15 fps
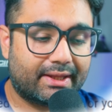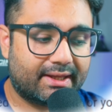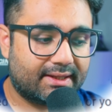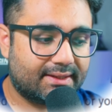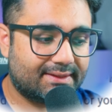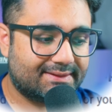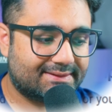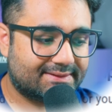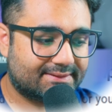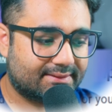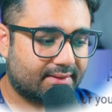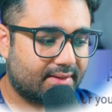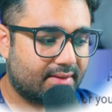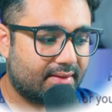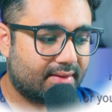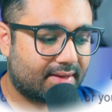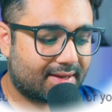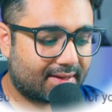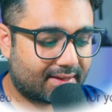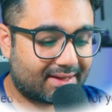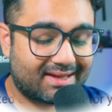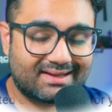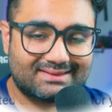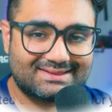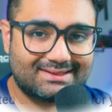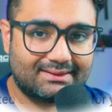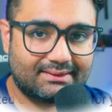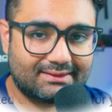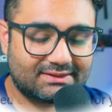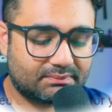S and
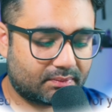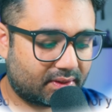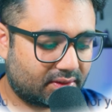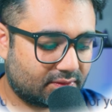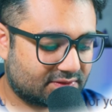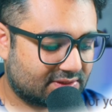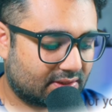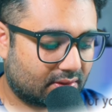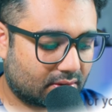exit this by using